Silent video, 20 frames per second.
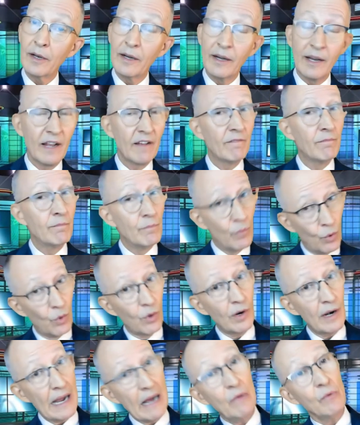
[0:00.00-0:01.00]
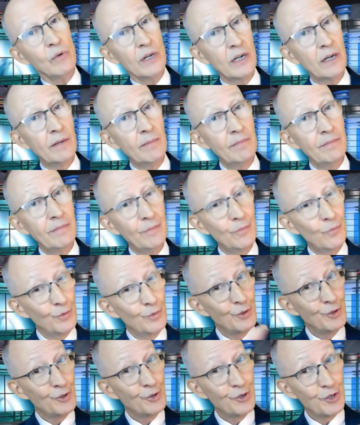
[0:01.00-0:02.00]
and have more outcome,
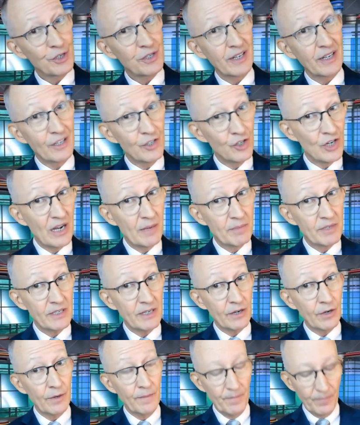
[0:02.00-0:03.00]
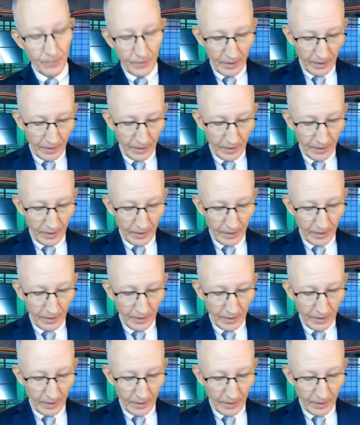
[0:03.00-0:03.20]
just like a job seeker.